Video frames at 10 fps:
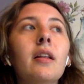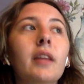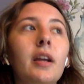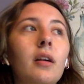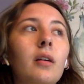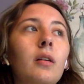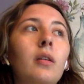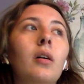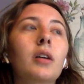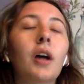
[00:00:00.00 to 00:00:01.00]
They're
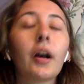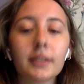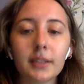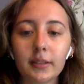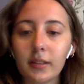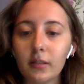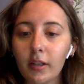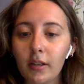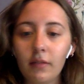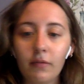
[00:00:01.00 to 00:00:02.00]
constantly
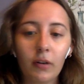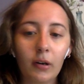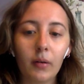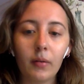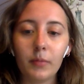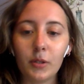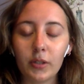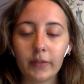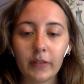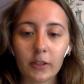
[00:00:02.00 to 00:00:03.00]
looking for
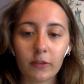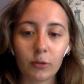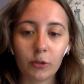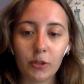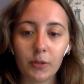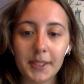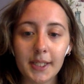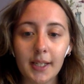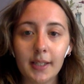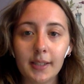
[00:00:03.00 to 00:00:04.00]
music festivals to
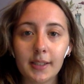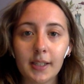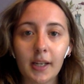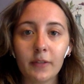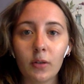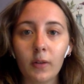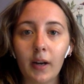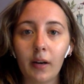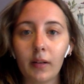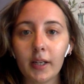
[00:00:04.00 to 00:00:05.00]
attend and stuff, so
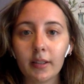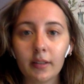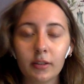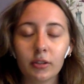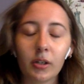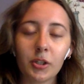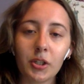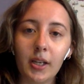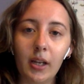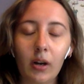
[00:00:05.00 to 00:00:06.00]
they're like
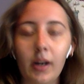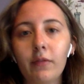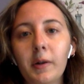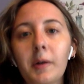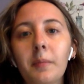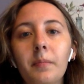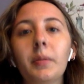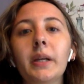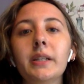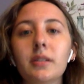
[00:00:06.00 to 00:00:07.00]
searching the internet for
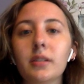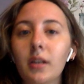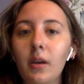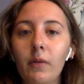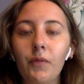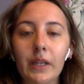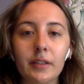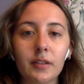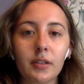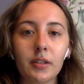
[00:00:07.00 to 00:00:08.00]
places to go and
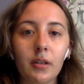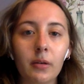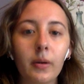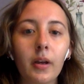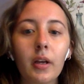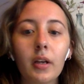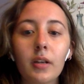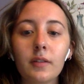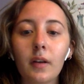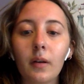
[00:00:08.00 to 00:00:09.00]
things to do.
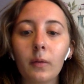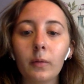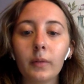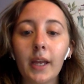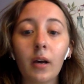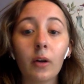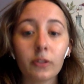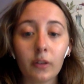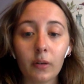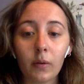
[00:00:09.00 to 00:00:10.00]
So they
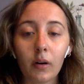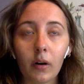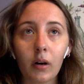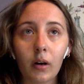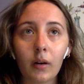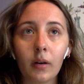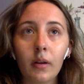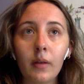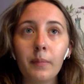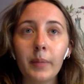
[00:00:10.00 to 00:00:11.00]
also are
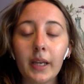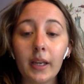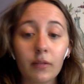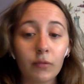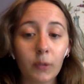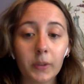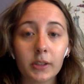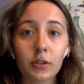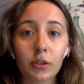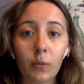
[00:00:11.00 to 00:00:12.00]
big
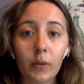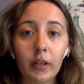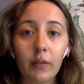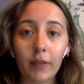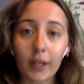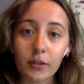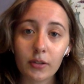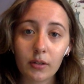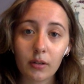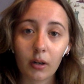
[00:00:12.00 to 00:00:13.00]
influencers on what their
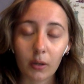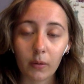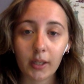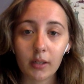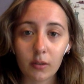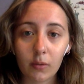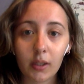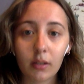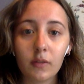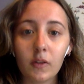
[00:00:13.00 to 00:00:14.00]
friends are going and
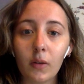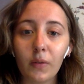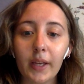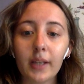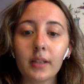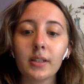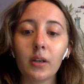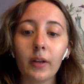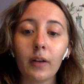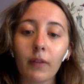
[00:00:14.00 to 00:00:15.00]
doing. So they can
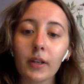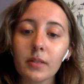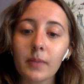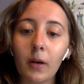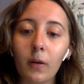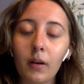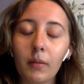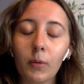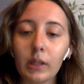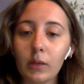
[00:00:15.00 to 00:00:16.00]
tell their friends about
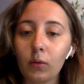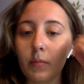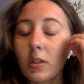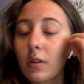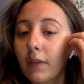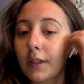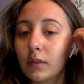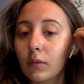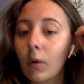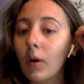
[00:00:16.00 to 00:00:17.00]
a really cool music
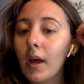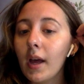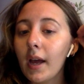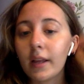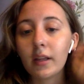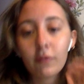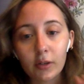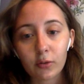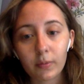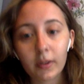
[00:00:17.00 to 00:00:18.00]
festival, and their
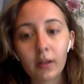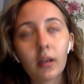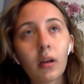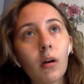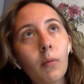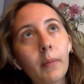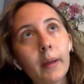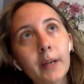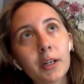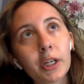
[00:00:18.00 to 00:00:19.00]
friends will be like, oh,
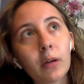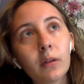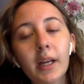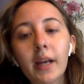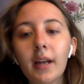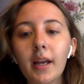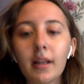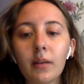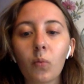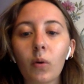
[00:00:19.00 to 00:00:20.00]
maybe I should go to that,
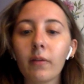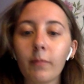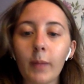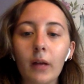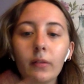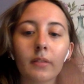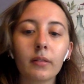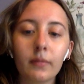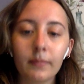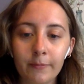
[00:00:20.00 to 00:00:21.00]
and word of mouth,
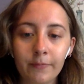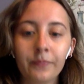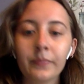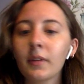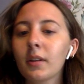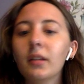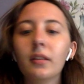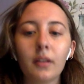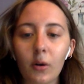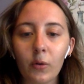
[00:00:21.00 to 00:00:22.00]

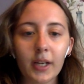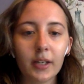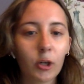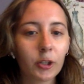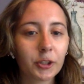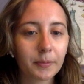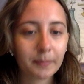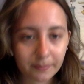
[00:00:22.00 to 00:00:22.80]
the whole 9 yards.